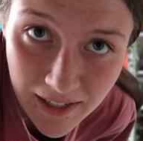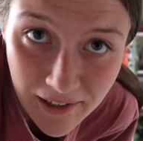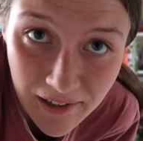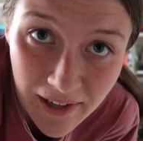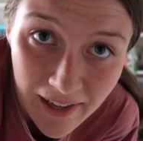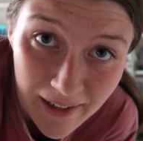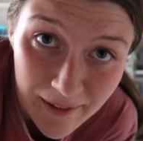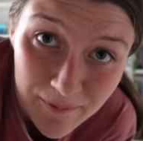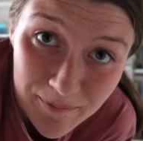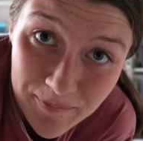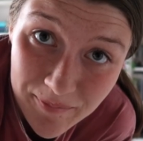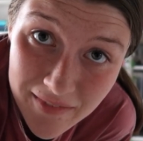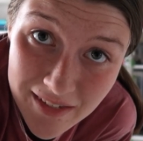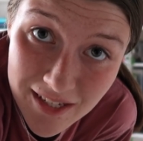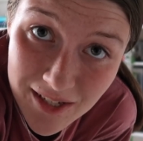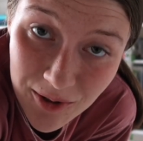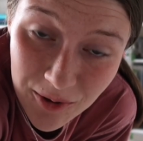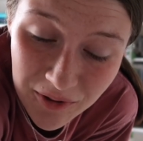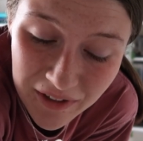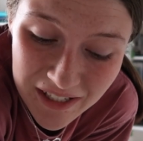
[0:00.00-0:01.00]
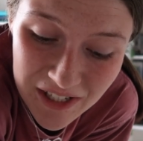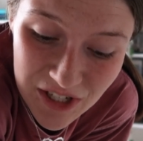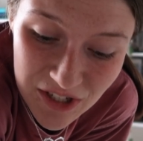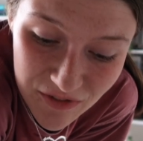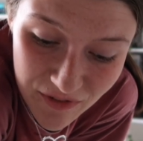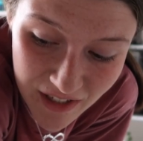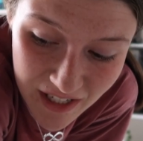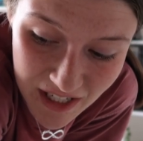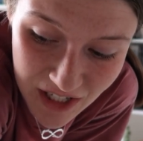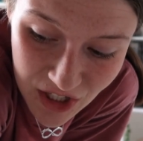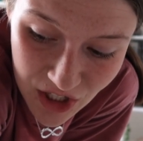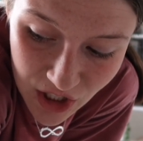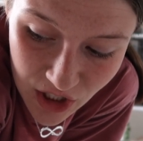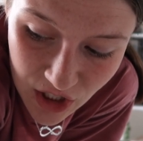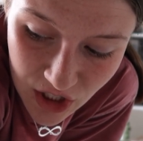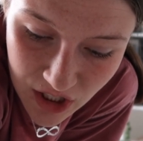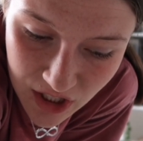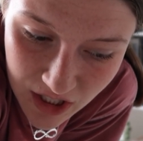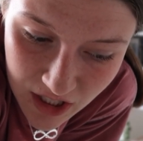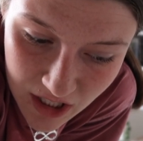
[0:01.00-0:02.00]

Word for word: okay, so I just finished